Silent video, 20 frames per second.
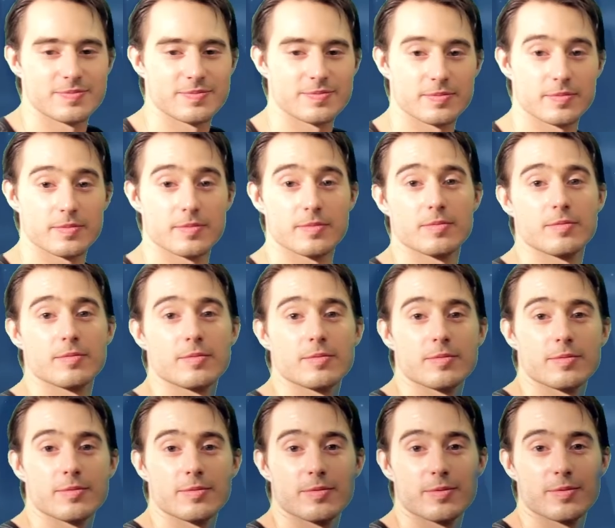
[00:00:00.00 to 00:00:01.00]

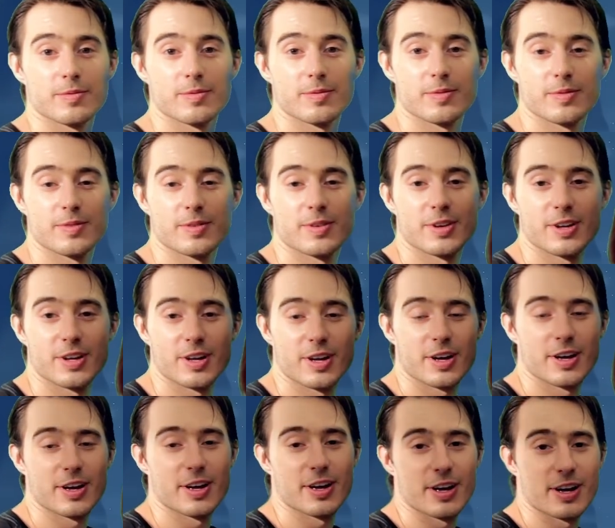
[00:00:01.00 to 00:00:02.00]

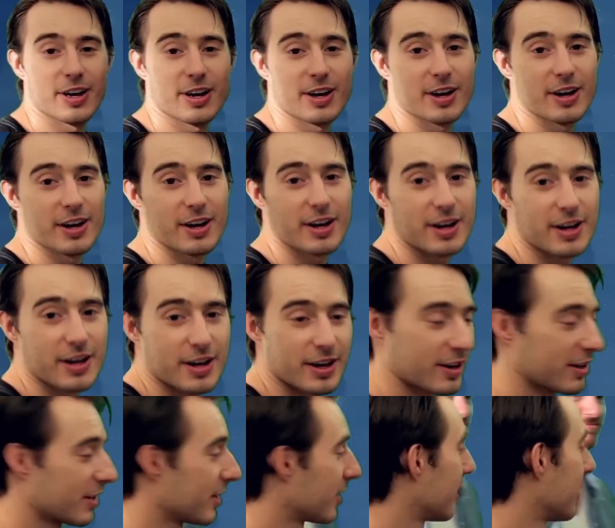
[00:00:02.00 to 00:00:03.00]

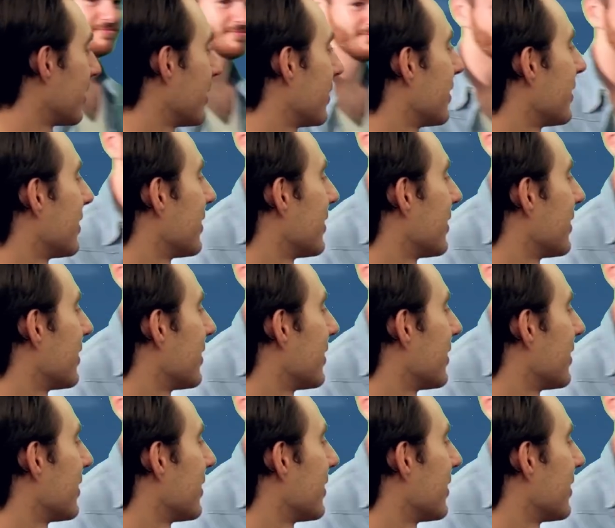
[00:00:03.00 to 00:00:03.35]
(not speaking)